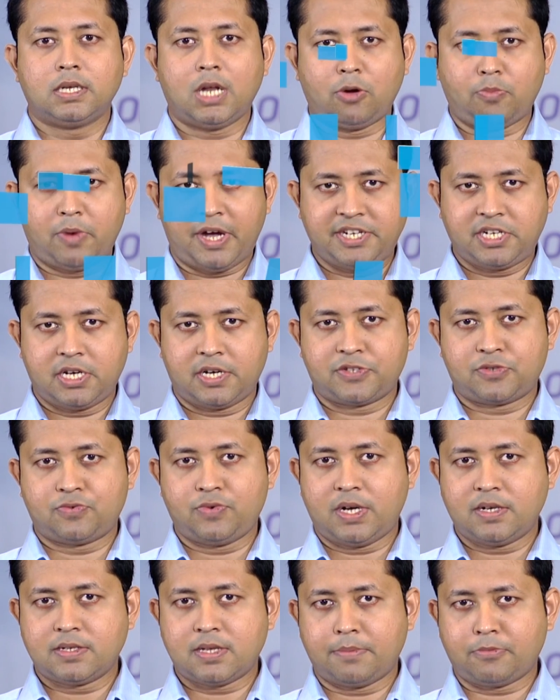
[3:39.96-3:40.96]
Now, my dear
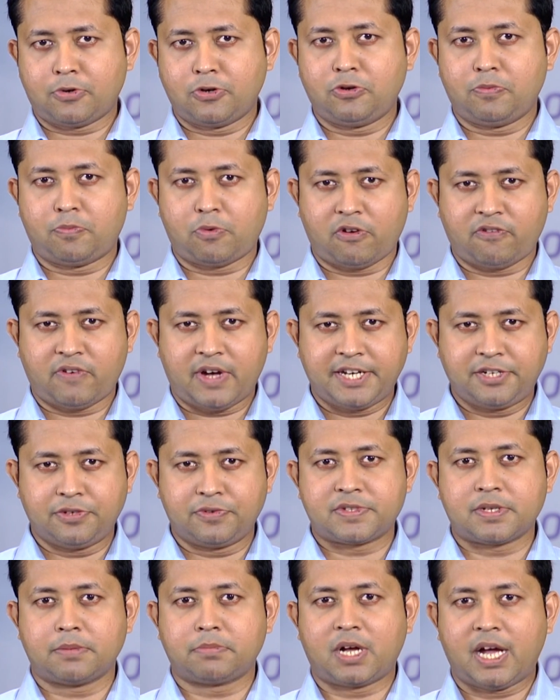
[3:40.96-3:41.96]
students, I'm going to provide
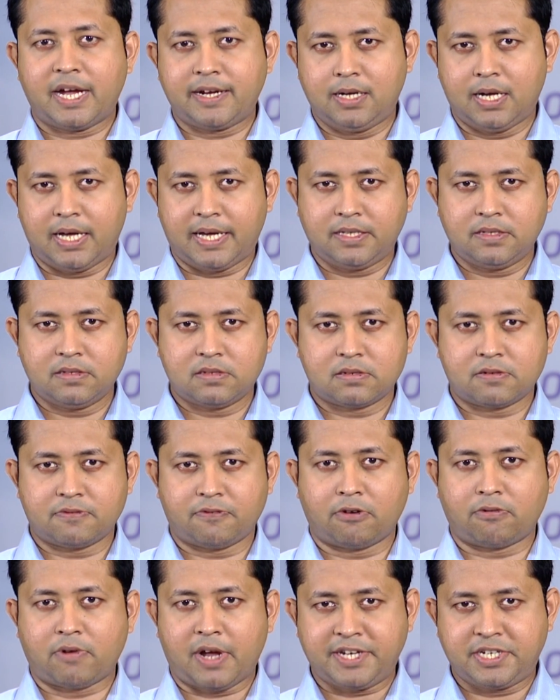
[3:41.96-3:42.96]
you some guidelines
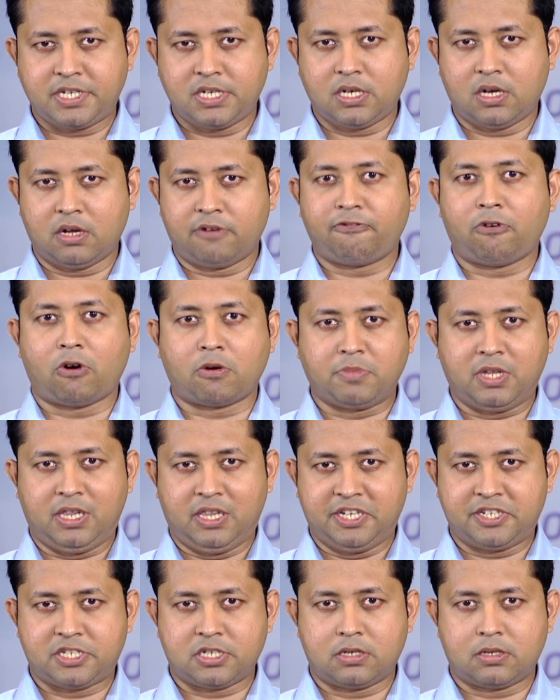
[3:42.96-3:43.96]
for writing a formal
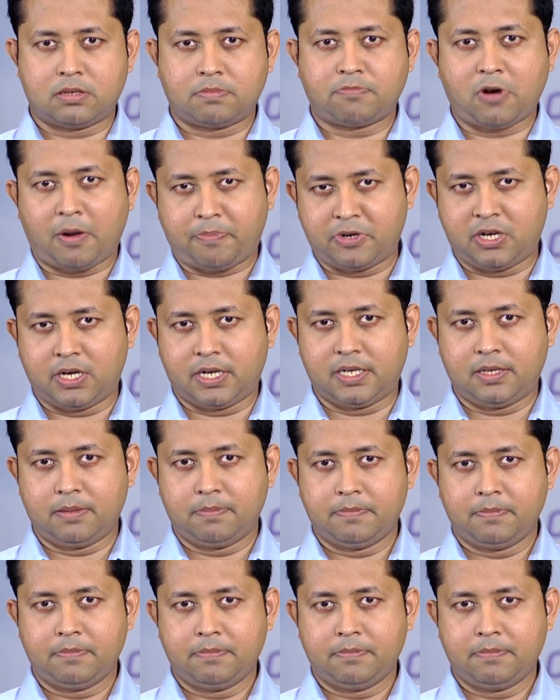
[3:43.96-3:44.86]
letter properly.